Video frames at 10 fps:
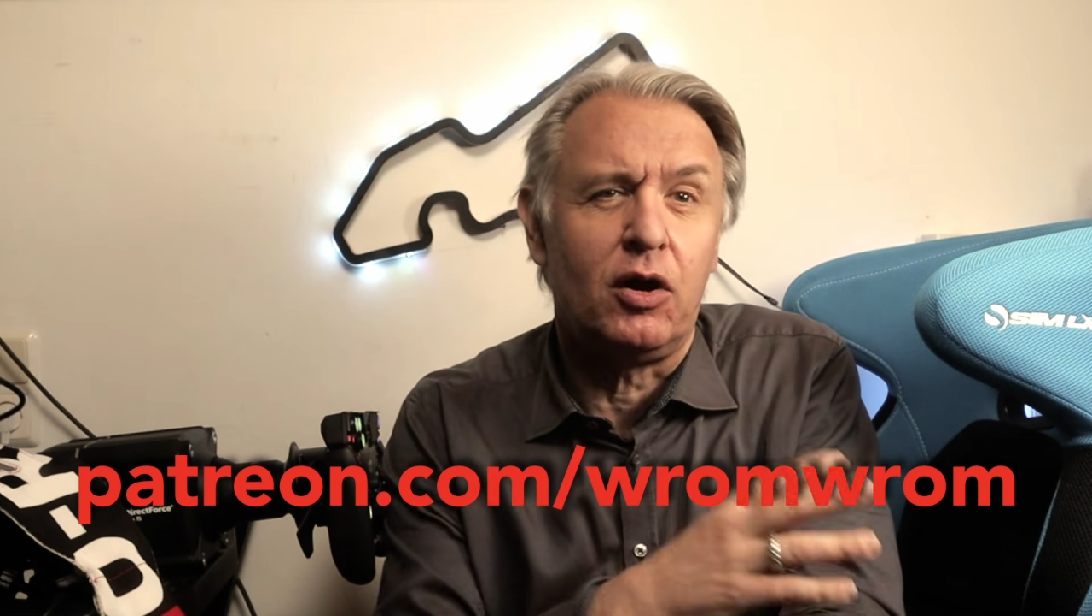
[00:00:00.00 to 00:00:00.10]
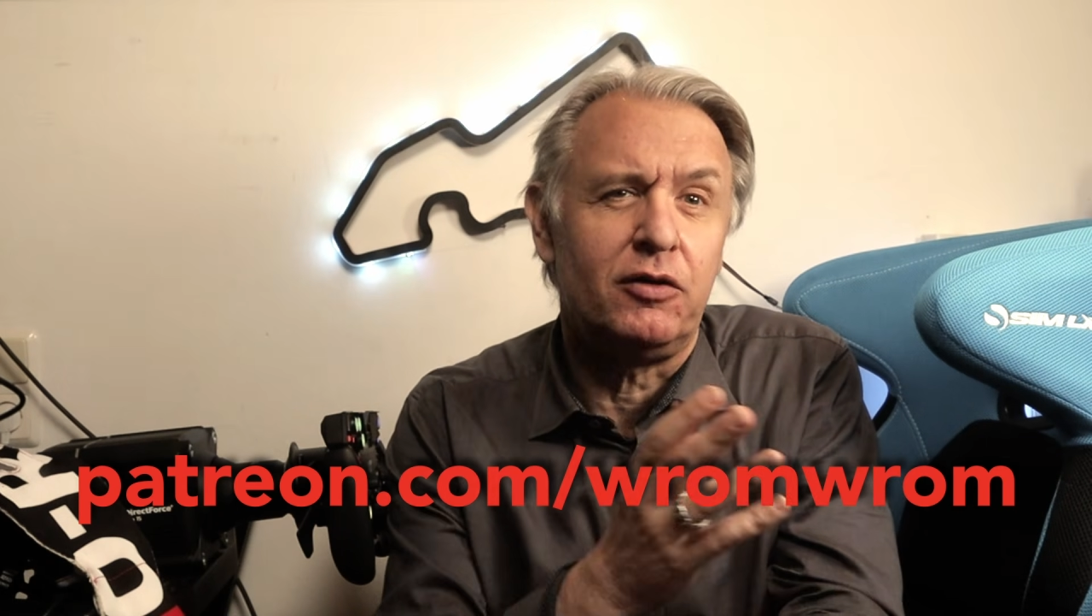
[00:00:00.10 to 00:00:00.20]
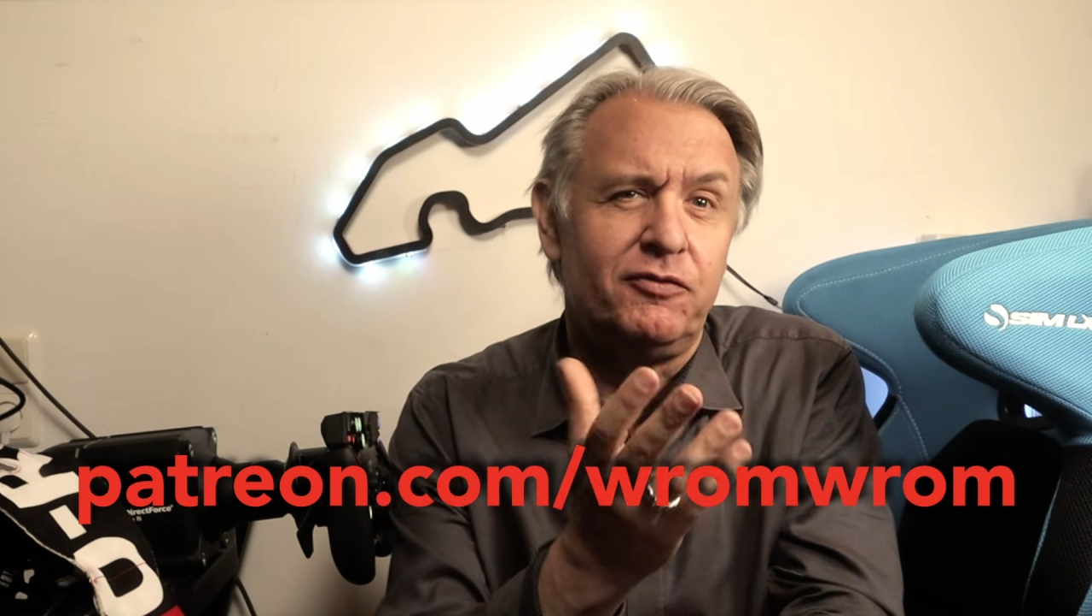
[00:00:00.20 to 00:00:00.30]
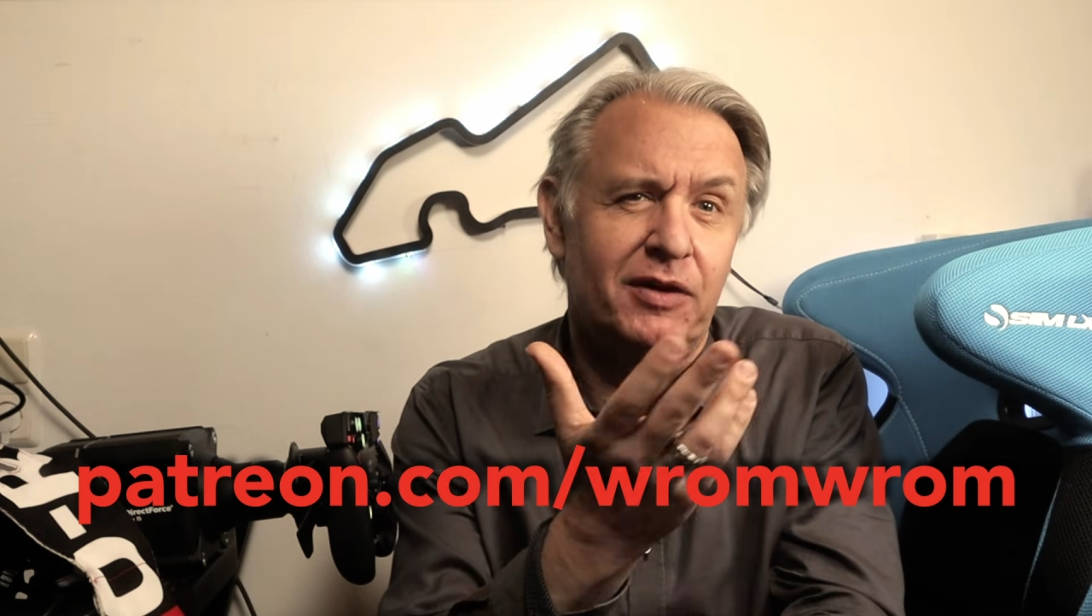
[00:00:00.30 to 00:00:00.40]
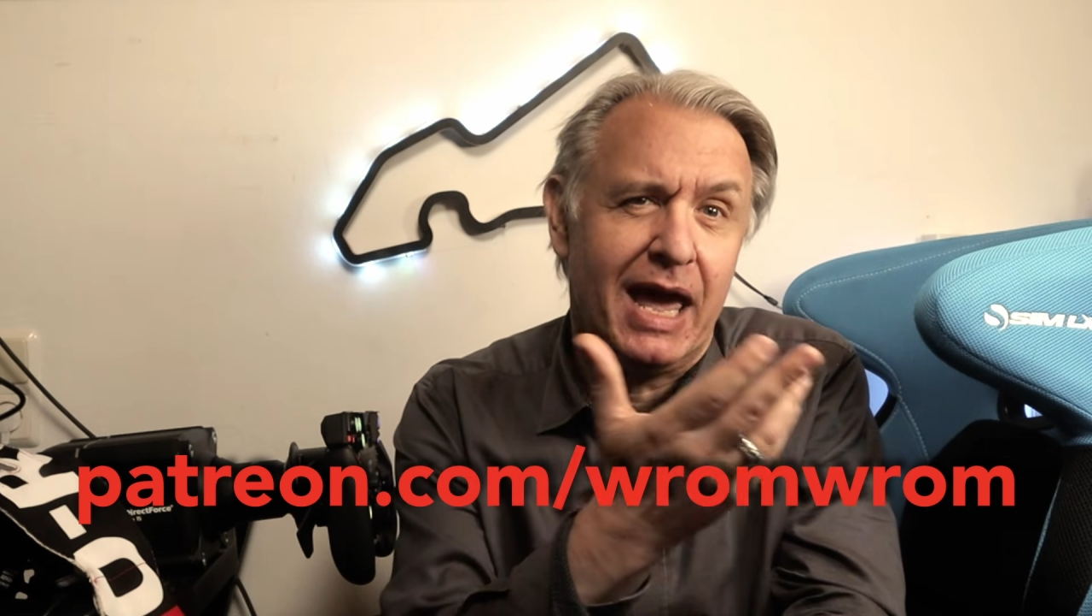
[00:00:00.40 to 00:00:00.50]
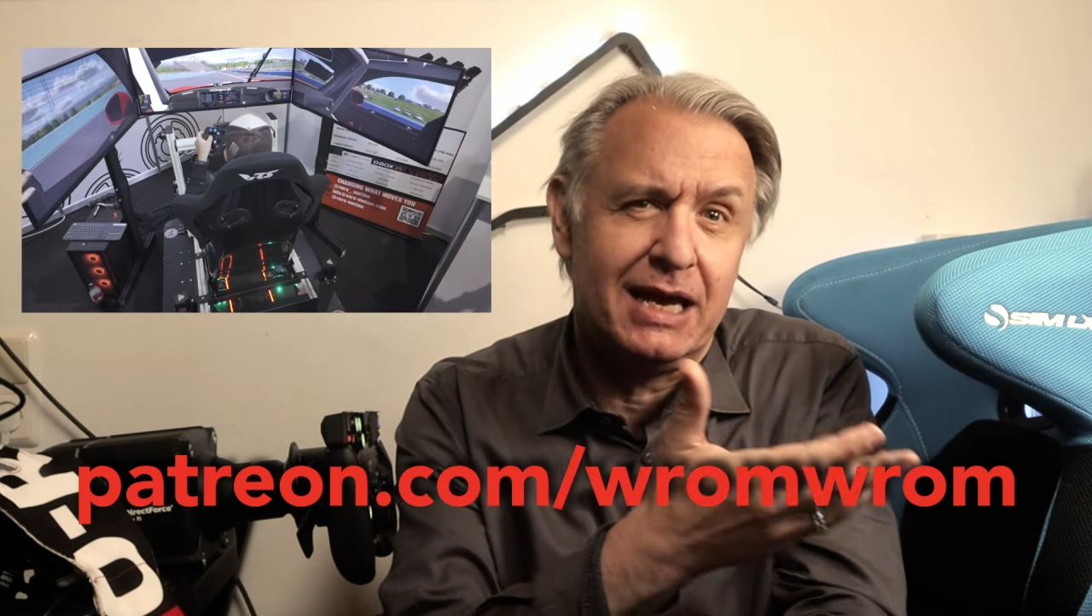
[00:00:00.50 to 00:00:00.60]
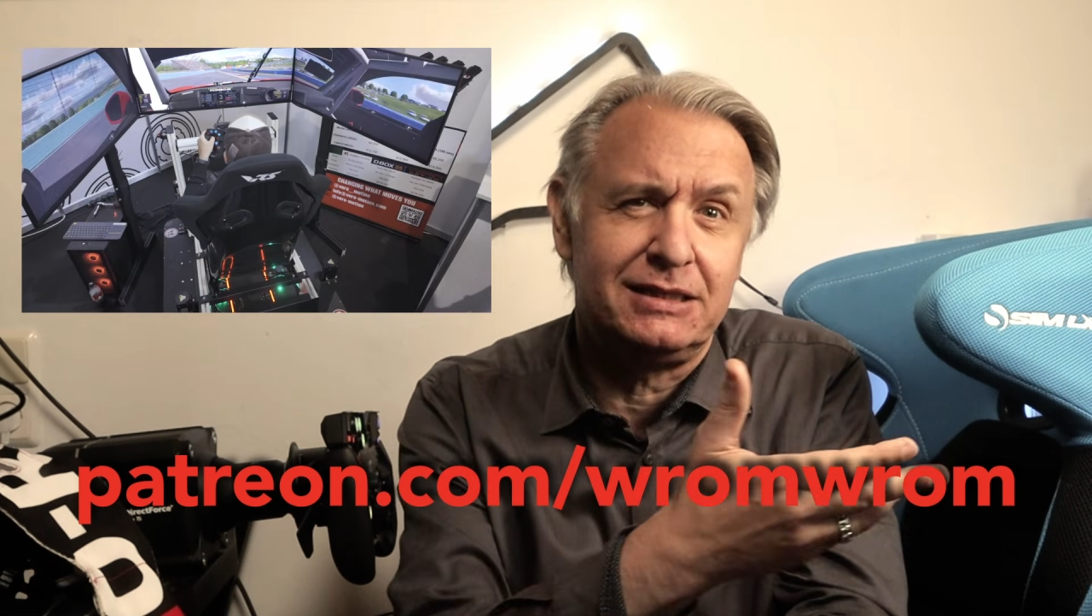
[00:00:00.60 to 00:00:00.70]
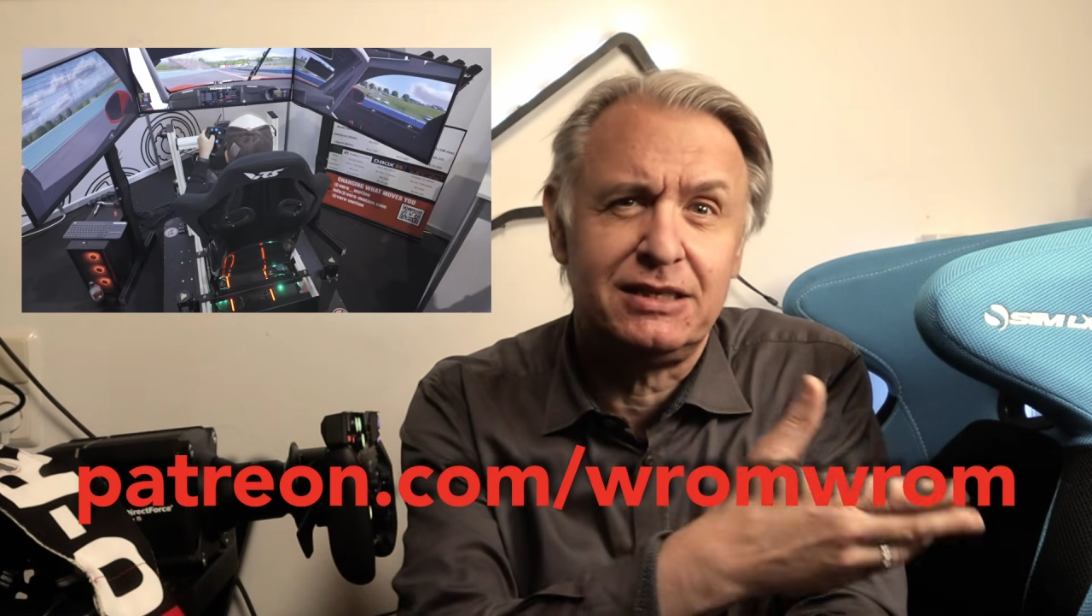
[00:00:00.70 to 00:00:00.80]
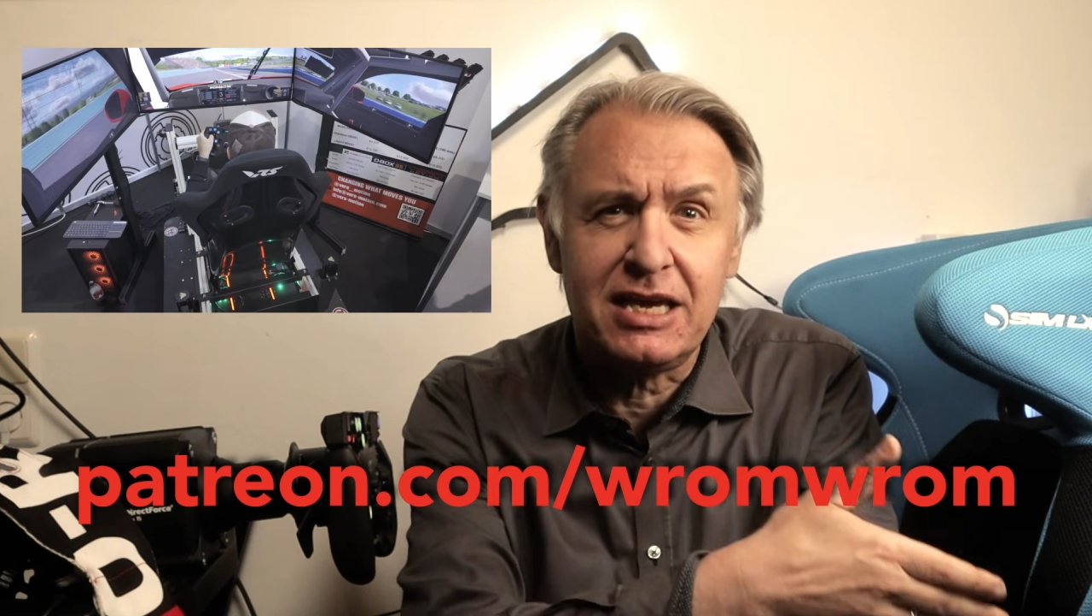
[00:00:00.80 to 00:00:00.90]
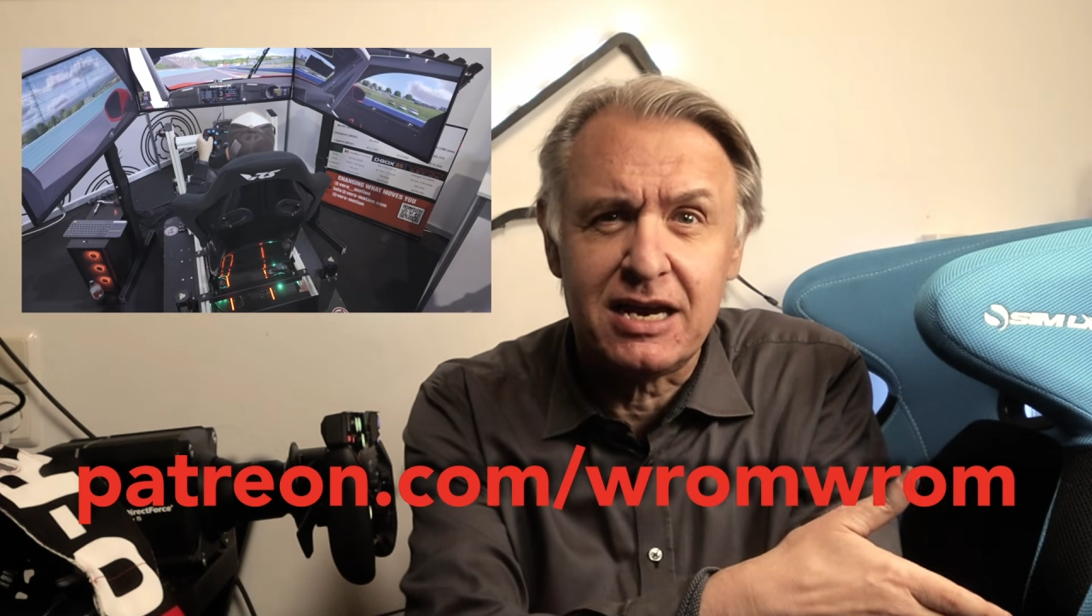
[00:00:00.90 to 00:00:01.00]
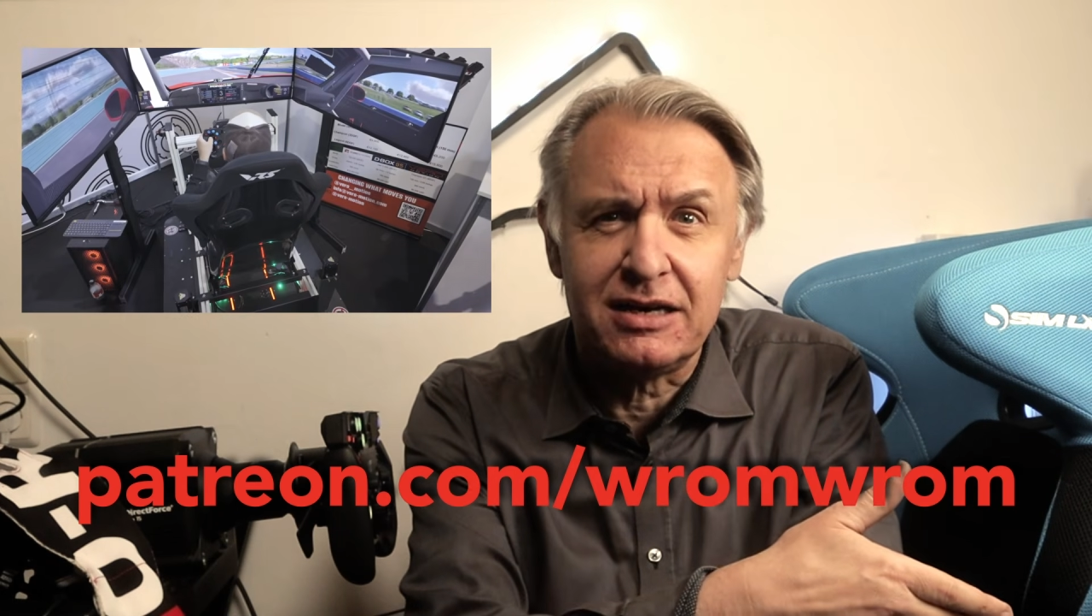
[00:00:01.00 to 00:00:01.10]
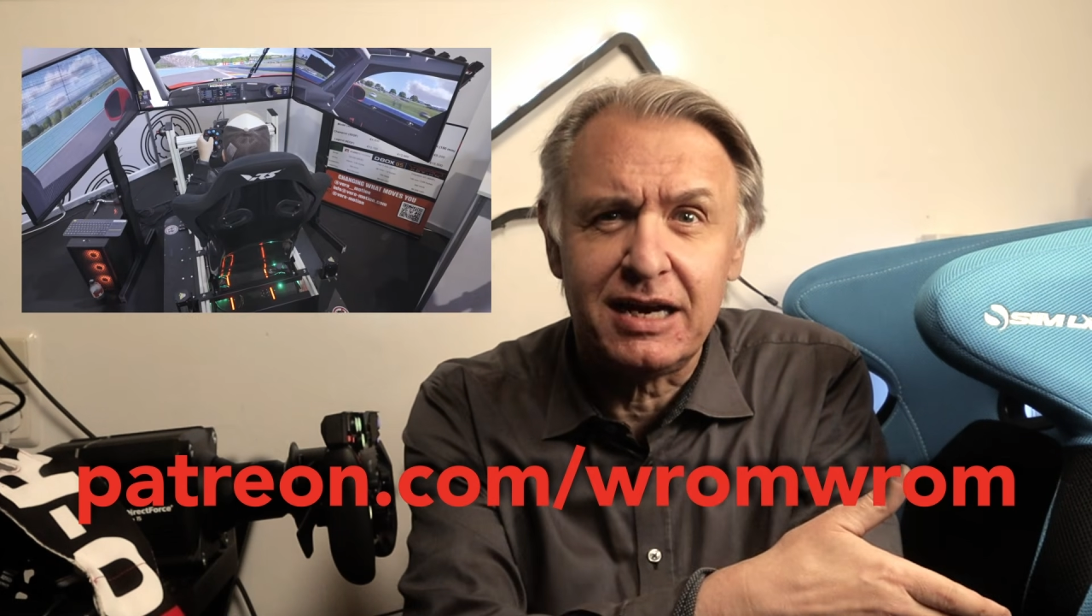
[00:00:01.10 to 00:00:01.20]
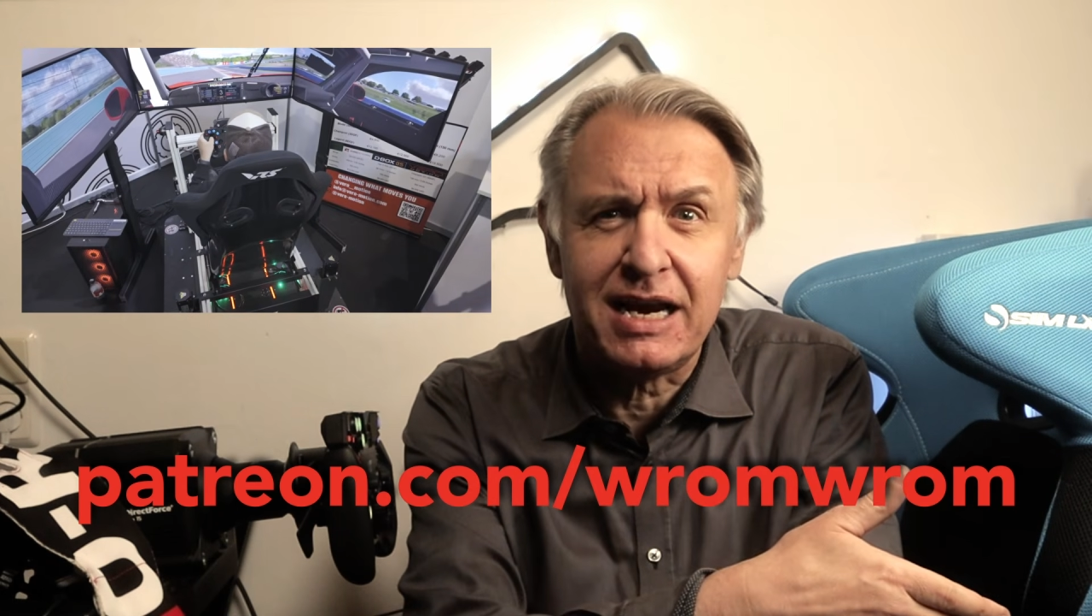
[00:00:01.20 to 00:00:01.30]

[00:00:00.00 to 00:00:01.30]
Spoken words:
of last year,